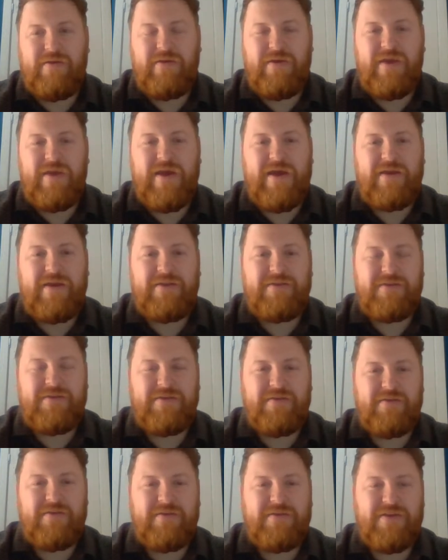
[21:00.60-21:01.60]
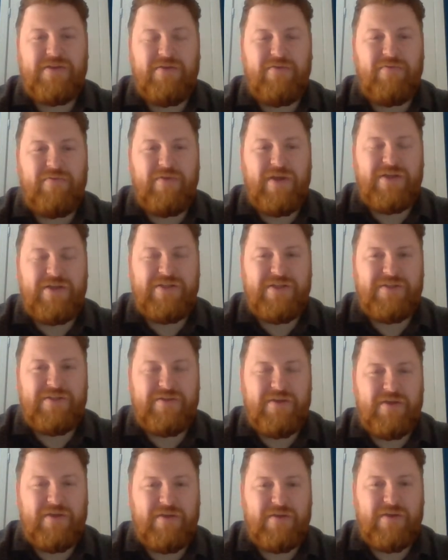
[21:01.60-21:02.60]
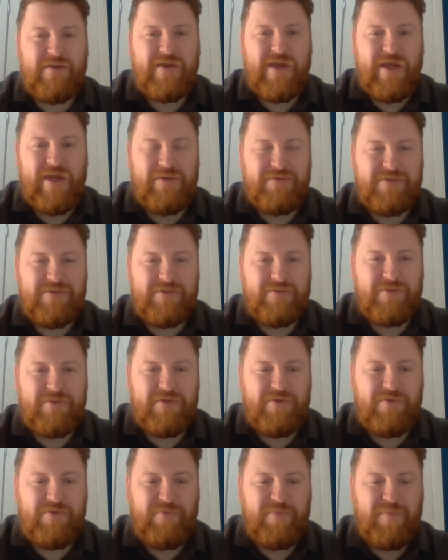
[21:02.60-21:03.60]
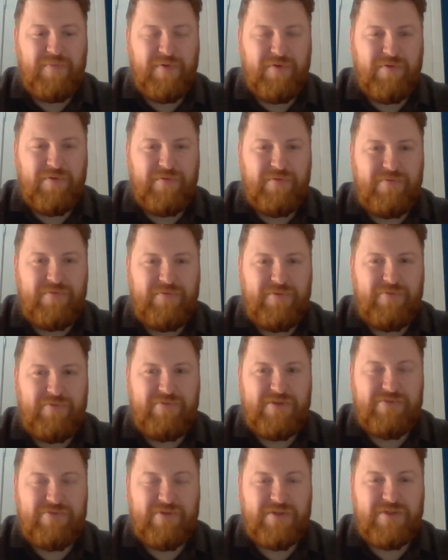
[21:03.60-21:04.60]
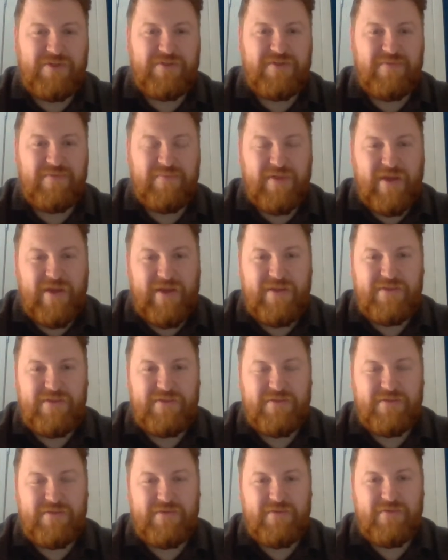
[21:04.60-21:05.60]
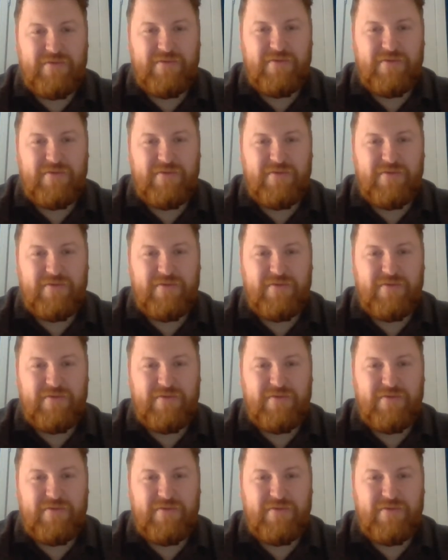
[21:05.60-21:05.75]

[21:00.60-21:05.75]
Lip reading: Yes. So as it's the council who put the restrictions in place,